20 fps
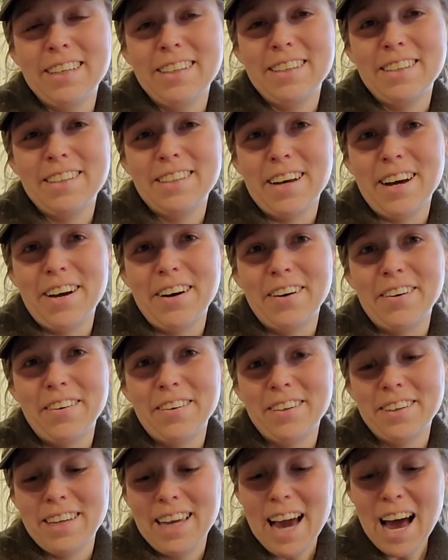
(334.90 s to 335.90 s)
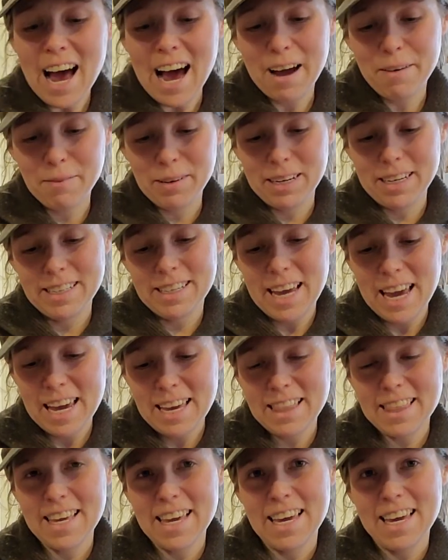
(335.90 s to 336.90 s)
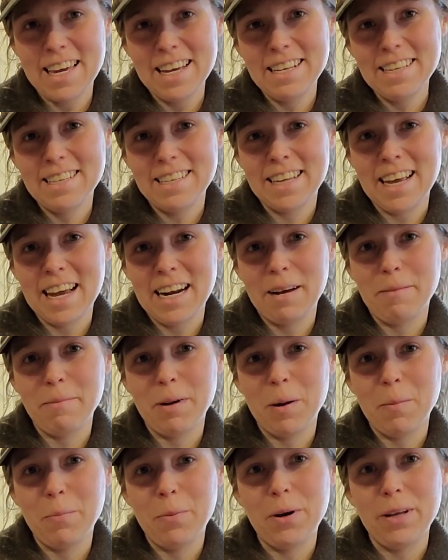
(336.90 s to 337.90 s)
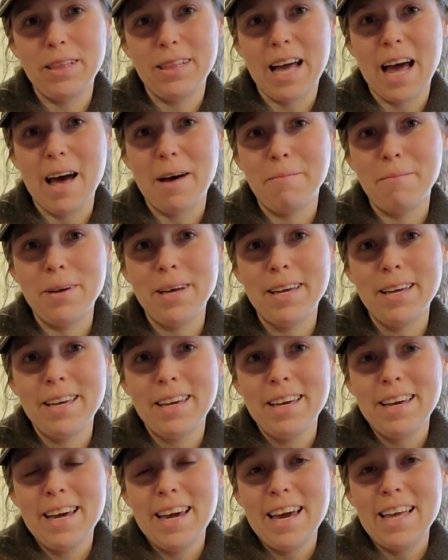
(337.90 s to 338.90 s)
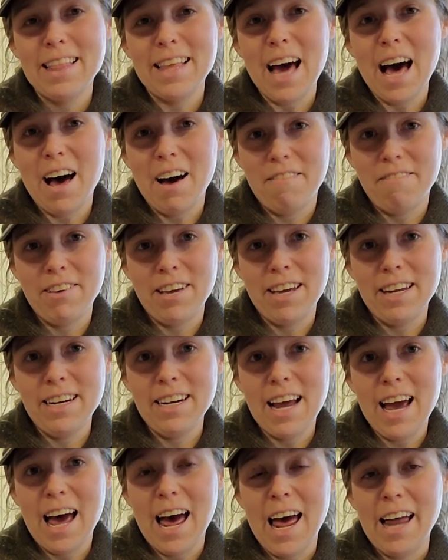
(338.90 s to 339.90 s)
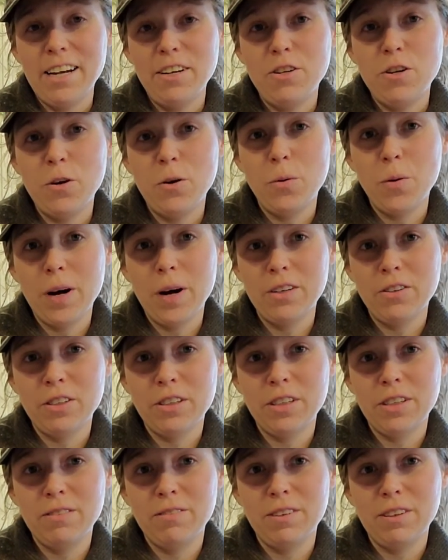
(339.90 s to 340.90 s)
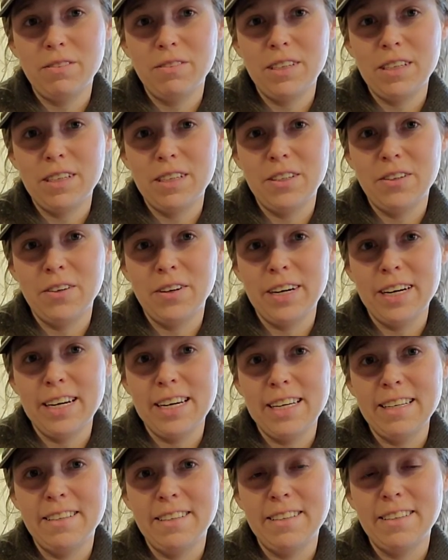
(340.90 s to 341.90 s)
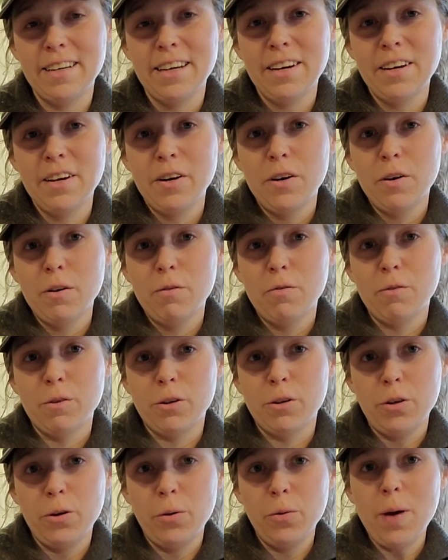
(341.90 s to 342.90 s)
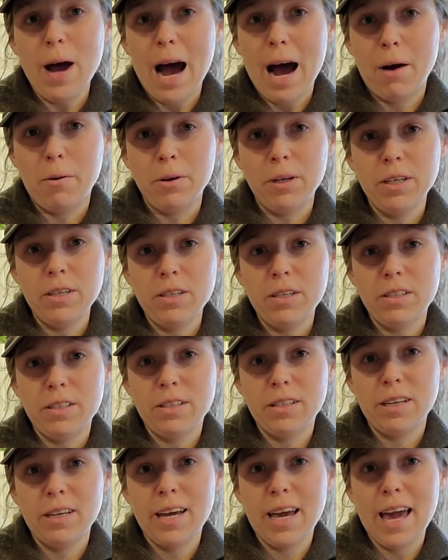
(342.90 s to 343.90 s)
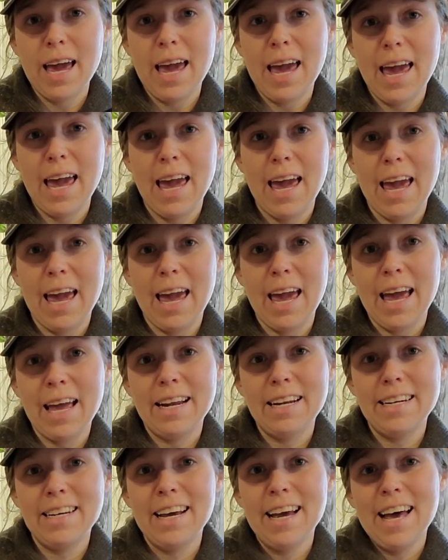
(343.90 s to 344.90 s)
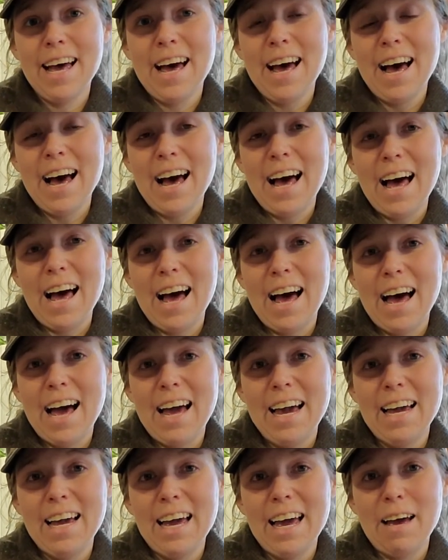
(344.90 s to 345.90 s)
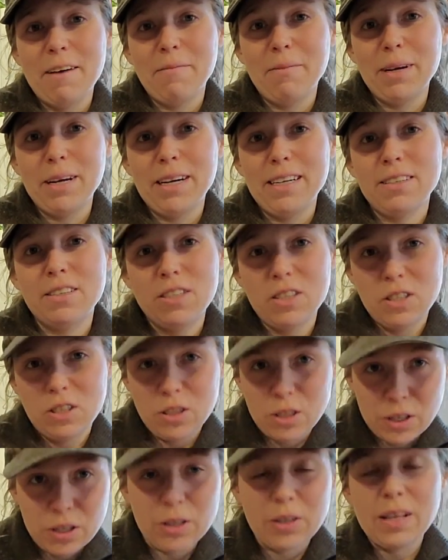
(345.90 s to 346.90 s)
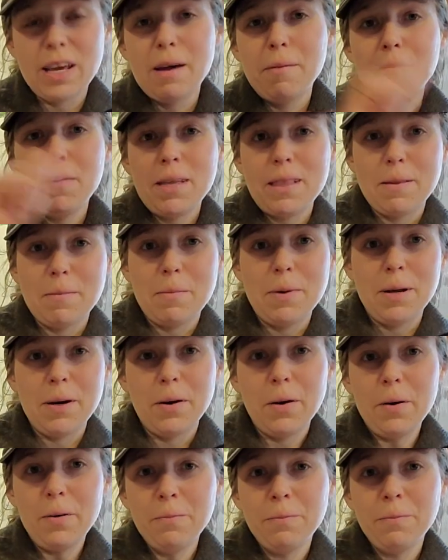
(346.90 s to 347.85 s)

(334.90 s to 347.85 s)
So yeah, I'm going to take these and I'm going to put them in the oven at 250 degrees for 2 hours. And I am going to stir them in the middle.